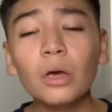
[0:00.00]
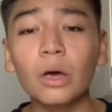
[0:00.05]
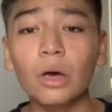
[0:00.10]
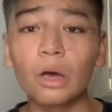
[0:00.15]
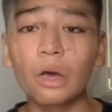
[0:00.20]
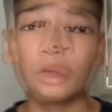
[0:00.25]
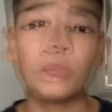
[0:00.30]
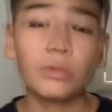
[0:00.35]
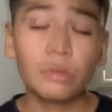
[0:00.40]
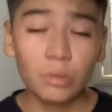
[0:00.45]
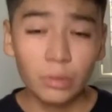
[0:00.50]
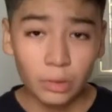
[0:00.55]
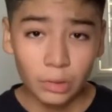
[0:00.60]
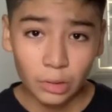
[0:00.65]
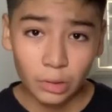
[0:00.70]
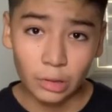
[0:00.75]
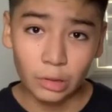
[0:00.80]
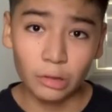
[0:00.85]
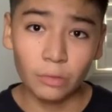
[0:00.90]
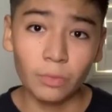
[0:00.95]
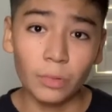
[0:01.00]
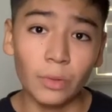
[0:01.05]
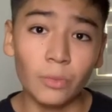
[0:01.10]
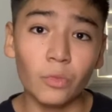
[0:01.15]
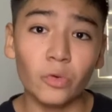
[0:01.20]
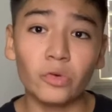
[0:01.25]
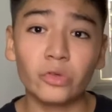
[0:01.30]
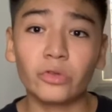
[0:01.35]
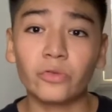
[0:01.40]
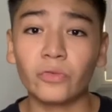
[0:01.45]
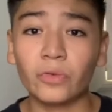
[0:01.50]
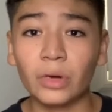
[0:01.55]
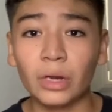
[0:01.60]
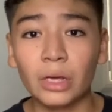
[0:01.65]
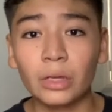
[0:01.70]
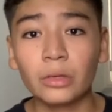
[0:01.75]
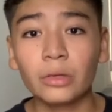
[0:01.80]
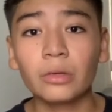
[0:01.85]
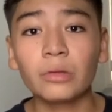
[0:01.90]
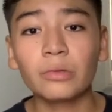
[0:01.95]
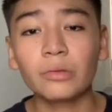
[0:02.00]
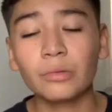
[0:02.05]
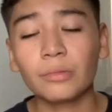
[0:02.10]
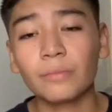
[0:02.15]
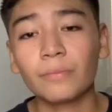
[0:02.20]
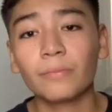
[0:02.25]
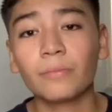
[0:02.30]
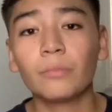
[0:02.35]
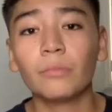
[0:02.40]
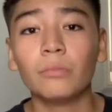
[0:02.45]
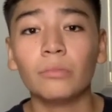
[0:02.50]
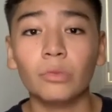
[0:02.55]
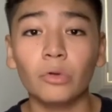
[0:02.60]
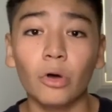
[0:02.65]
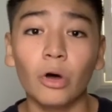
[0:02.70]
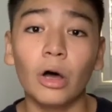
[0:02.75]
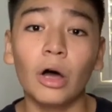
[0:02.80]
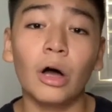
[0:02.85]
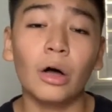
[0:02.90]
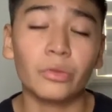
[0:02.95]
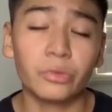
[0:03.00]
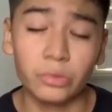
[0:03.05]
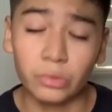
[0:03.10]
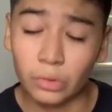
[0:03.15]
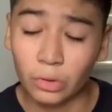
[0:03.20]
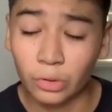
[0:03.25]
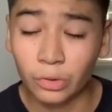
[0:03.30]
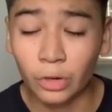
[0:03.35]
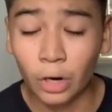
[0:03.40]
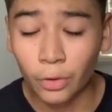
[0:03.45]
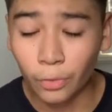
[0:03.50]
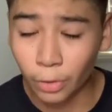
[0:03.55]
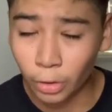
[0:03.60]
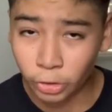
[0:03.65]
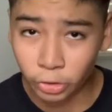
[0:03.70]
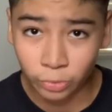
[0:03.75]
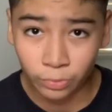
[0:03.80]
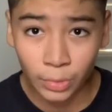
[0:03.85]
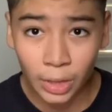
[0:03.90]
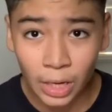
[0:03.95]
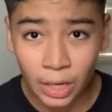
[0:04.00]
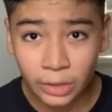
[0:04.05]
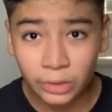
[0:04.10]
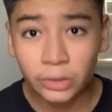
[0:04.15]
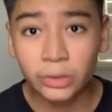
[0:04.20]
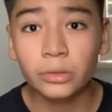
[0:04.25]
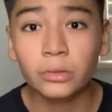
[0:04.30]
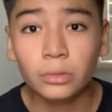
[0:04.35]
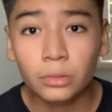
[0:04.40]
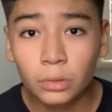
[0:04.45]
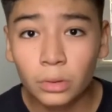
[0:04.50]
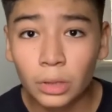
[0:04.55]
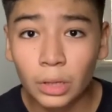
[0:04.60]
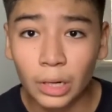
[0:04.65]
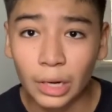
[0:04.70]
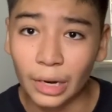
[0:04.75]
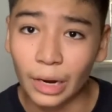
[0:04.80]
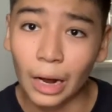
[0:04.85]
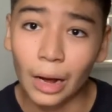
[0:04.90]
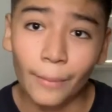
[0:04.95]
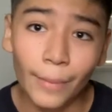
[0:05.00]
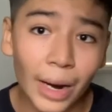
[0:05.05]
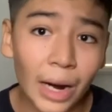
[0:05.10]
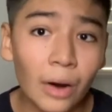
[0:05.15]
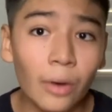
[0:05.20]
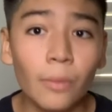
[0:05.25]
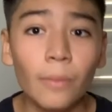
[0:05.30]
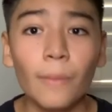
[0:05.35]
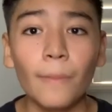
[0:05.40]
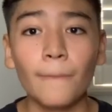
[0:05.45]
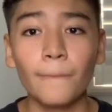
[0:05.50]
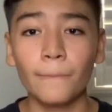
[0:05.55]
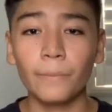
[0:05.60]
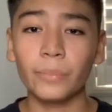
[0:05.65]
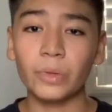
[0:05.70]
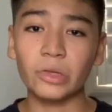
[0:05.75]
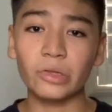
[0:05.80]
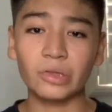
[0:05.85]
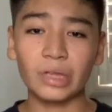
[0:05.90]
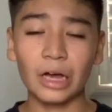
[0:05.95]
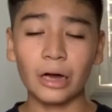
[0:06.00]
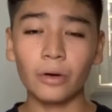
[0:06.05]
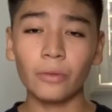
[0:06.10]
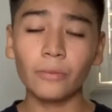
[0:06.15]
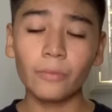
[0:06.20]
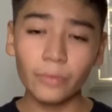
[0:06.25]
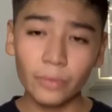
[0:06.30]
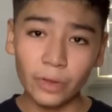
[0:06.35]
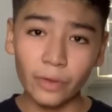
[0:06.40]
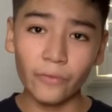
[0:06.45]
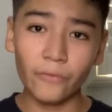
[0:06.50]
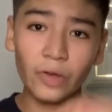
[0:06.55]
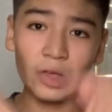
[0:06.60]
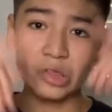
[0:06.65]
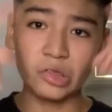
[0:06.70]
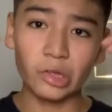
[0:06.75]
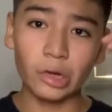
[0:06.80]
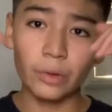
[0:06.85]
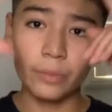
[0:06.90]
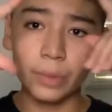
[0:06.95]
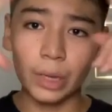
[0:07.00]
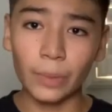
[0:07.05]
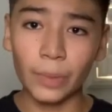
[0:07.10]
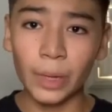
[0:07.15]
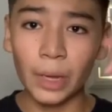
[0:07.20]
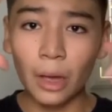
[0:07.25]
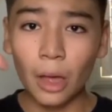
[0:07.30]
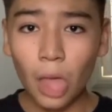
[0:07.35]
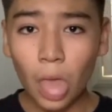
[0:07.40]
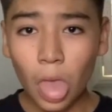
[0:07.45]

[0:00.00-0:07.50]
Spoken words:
other than that, it's been Morrissey Fernandez, also known as R100 Miles. And I'm out. Peace out. FaZe up, baby.